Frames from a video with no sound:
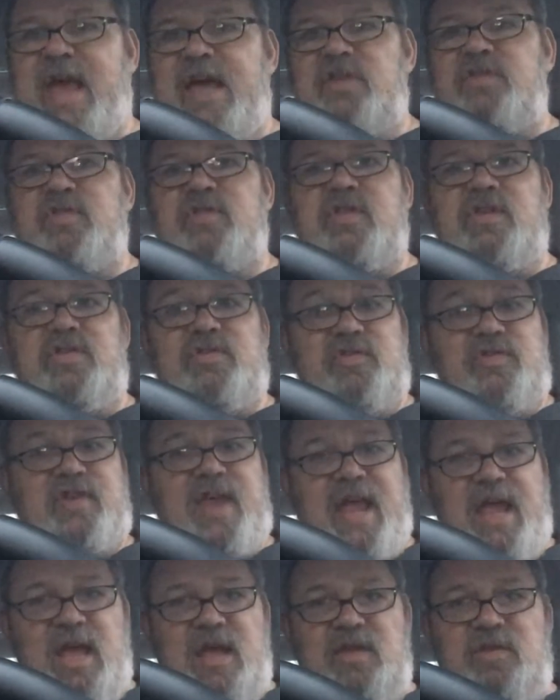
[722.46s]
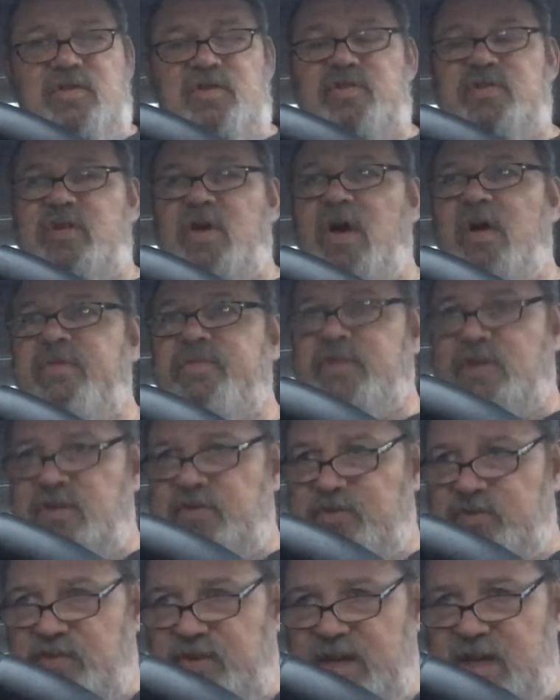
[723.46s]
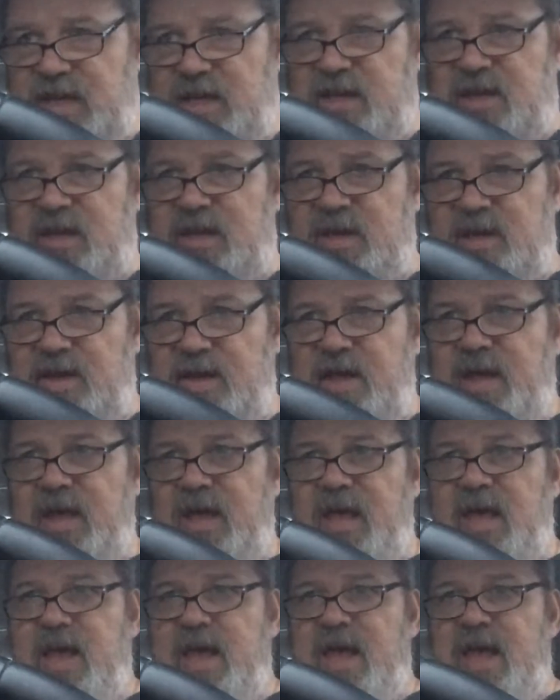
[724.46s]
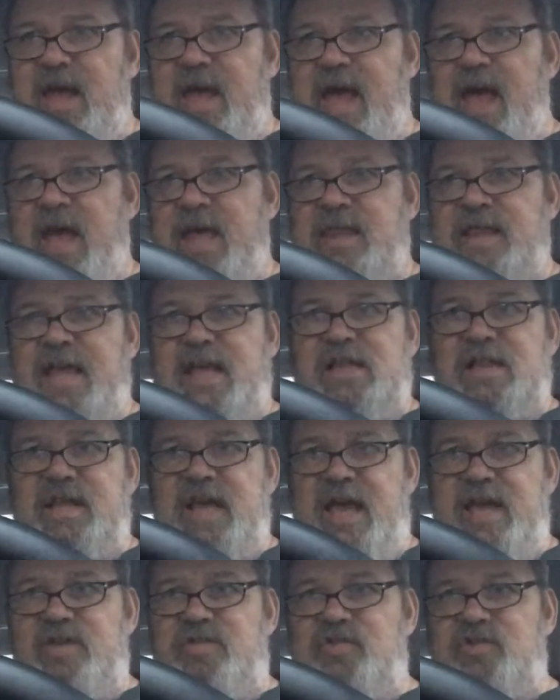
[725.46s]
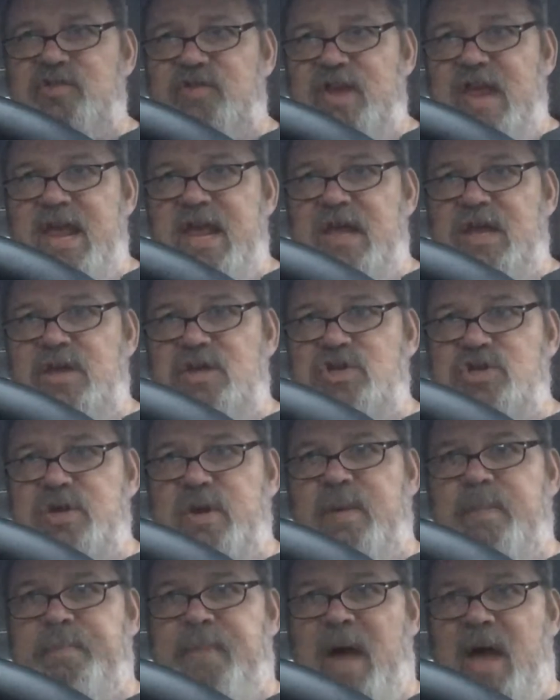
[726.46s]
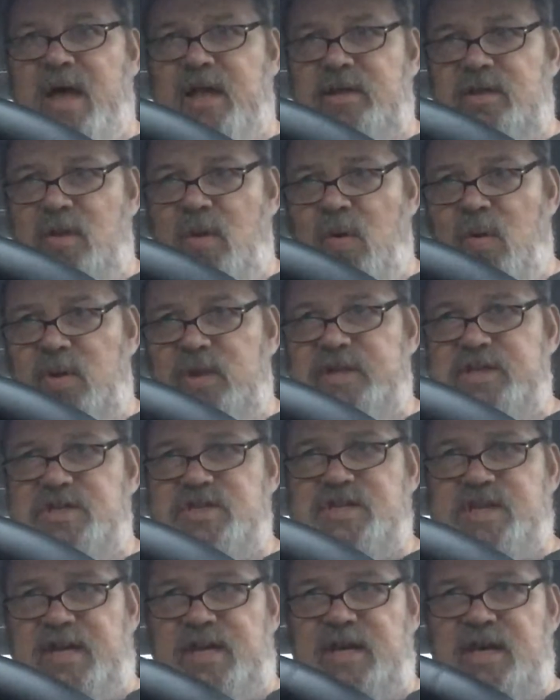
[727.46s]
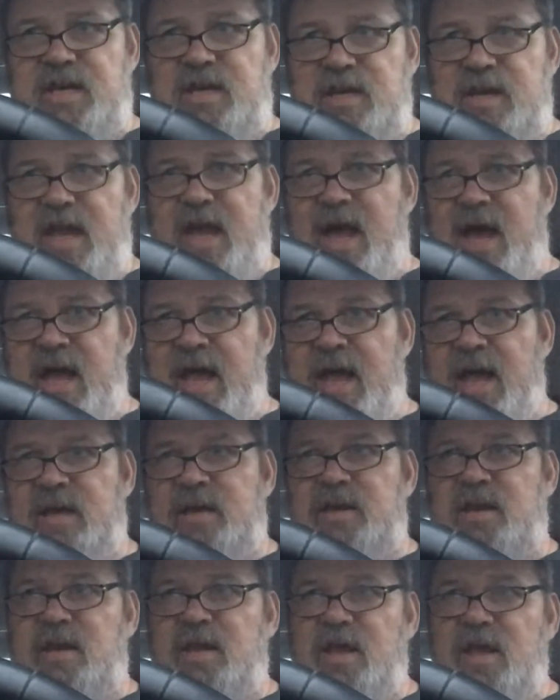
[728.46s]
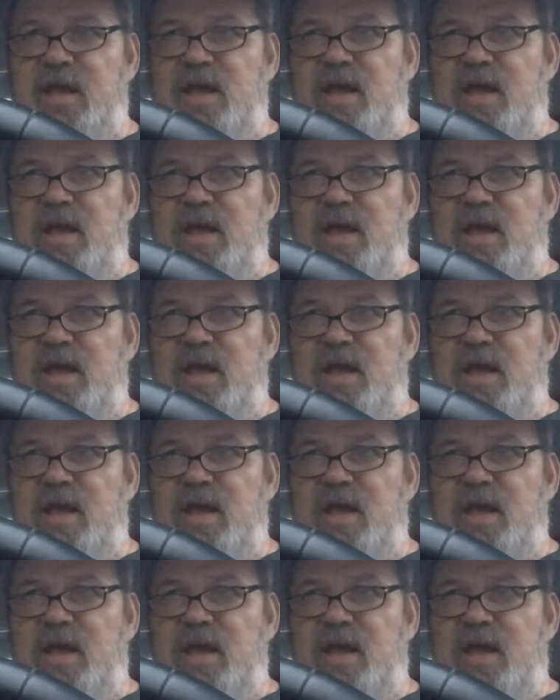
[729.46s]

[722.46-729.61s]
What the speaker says: as the sands of the sea, and they lay siege upon the holy city, and